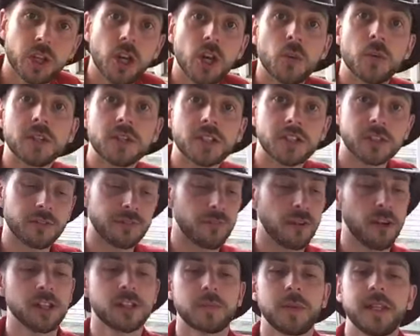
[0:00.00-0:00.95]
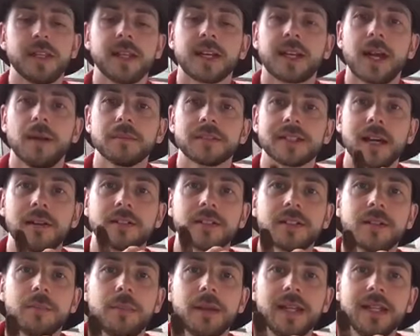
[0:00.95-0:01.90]
which is the first bit that comes out of
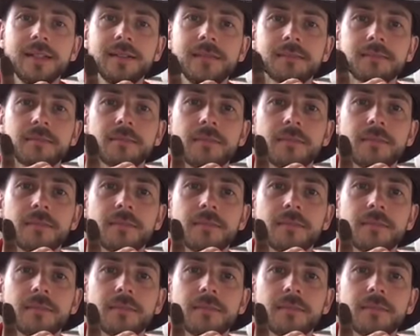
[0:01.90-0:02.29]
the bean,